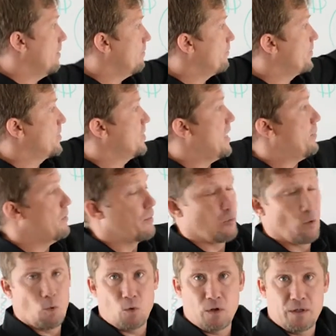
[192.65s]
Step number
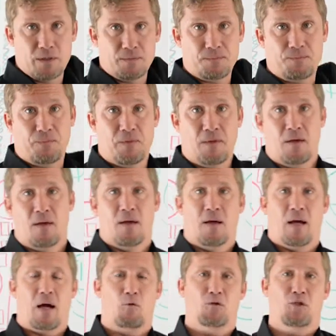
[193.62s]
1,
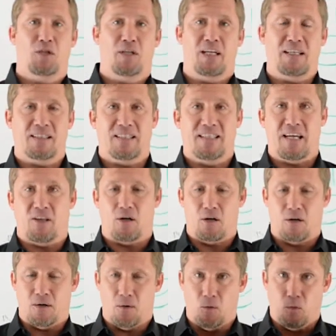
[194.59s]
I want you to get
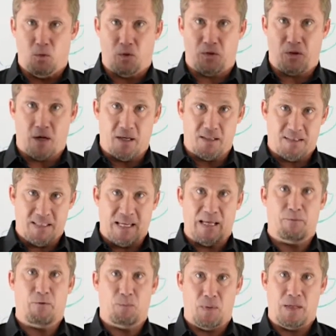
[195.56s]
together with a team
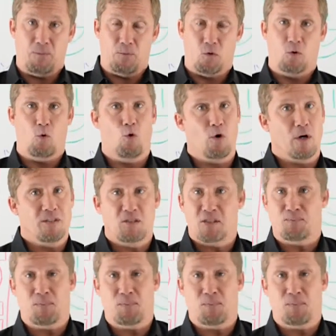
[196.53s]
of people or just by